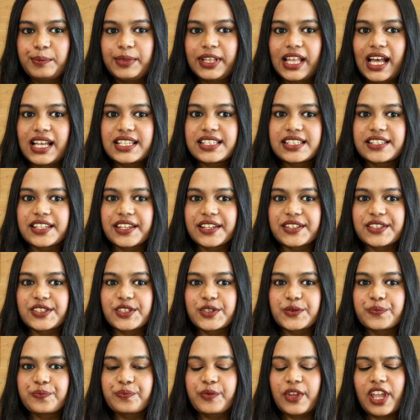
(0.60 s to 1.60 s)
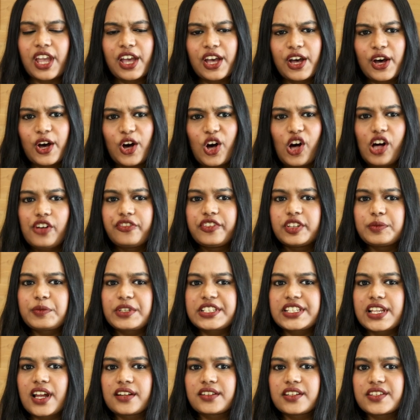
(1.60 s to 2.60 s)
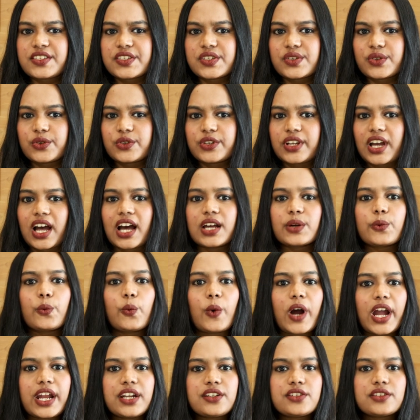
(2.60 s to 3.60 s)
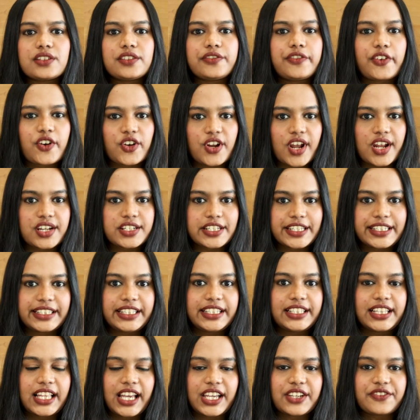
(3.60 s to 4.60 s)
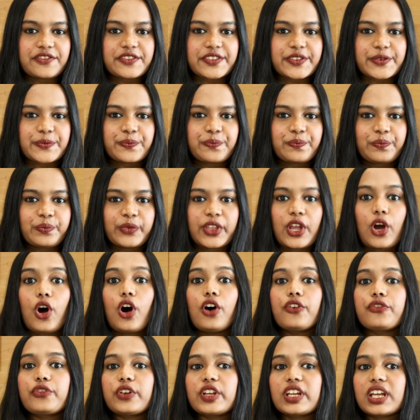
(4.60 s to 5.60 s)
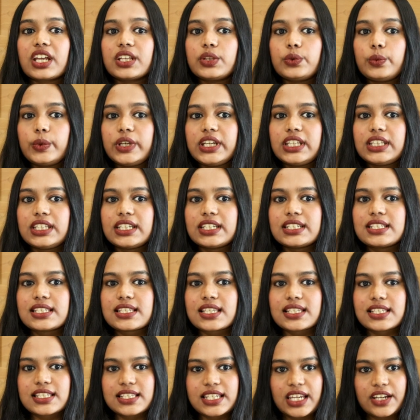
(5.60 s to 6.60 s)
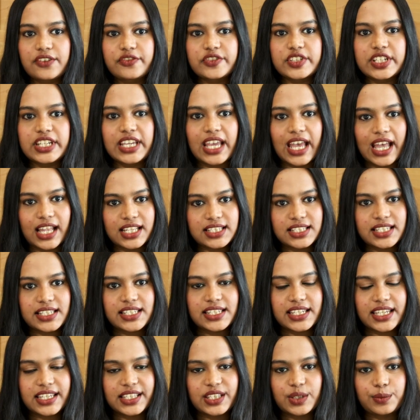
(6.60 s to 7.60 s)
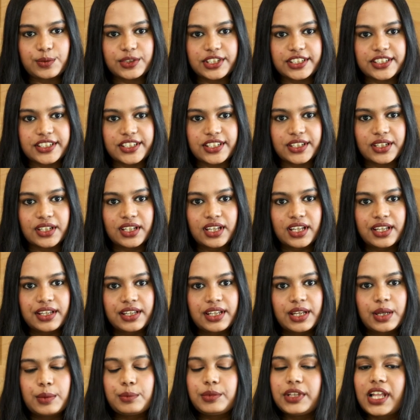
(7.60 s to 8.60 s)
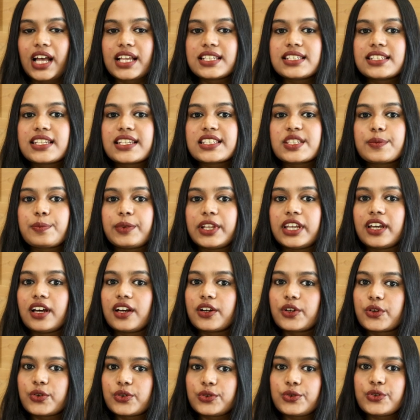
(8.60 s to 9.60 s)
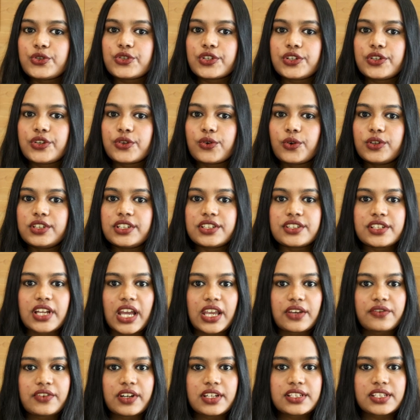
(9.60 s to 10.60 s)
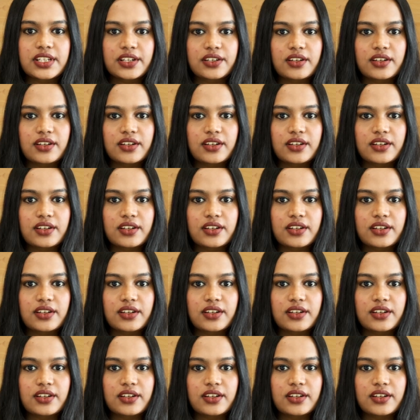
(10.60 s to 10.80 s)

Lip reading: Plastics, often misunderstood, are vital for our daily lives, offering convenience, safety and sustainability. Plastics play a crucial role in diverse